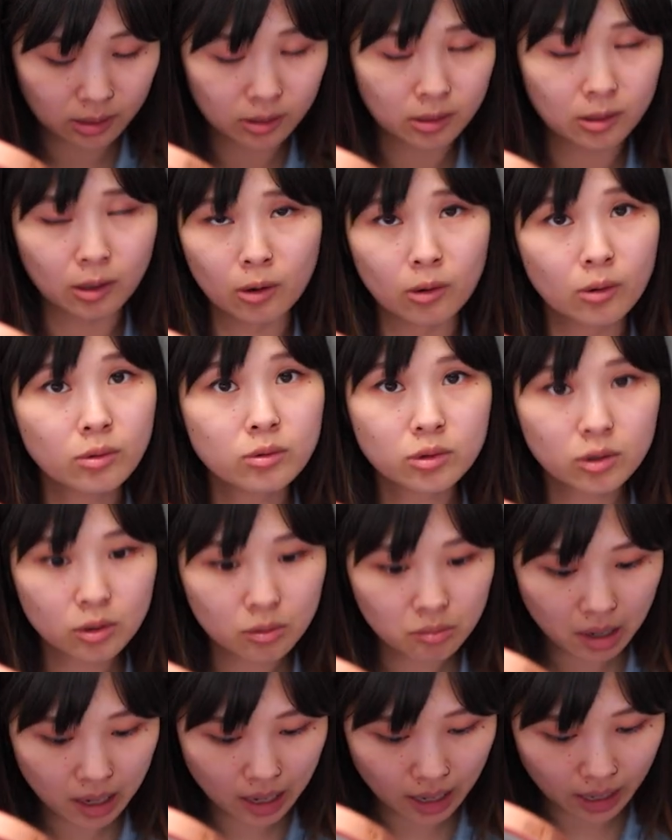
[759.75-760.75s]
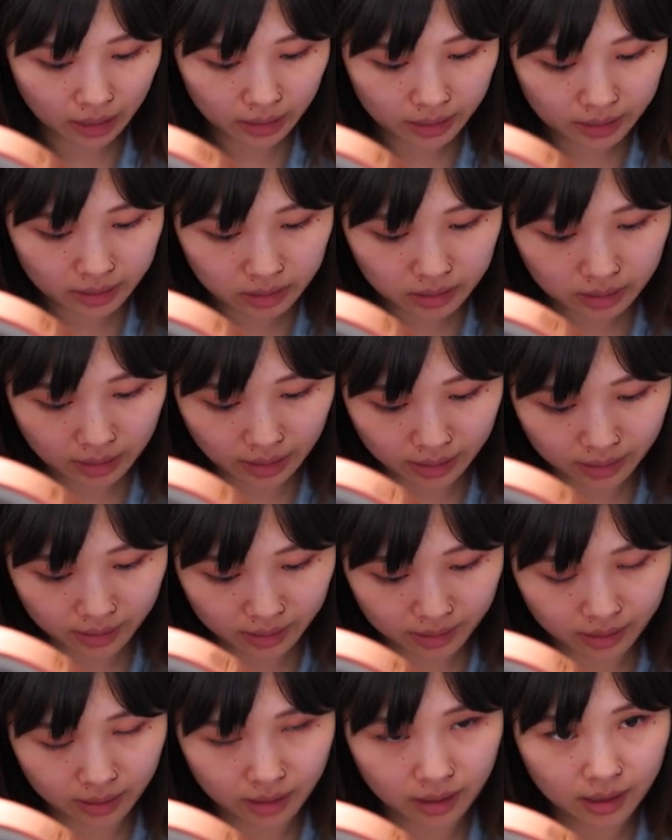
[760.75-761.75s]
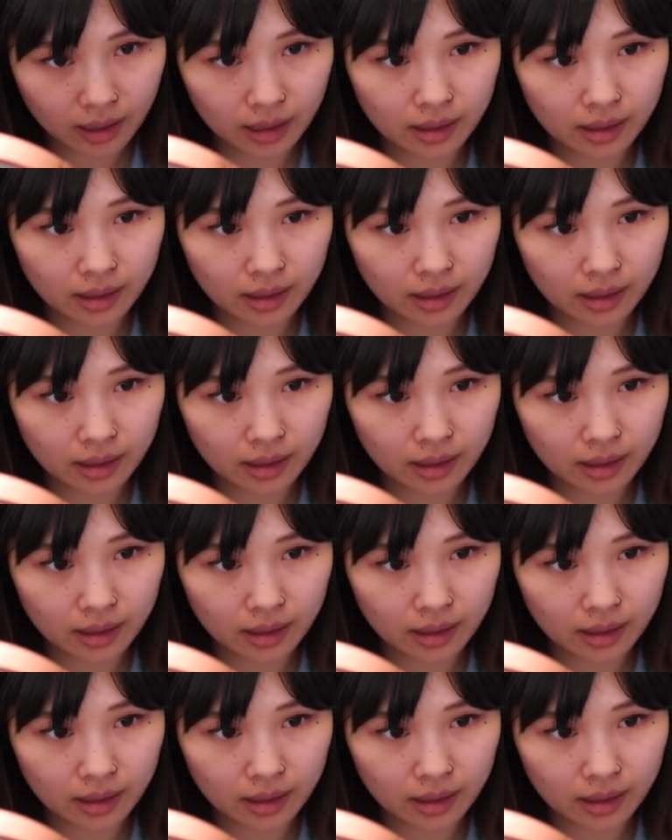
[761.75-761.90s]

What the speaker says: don't do my eyeliner that thick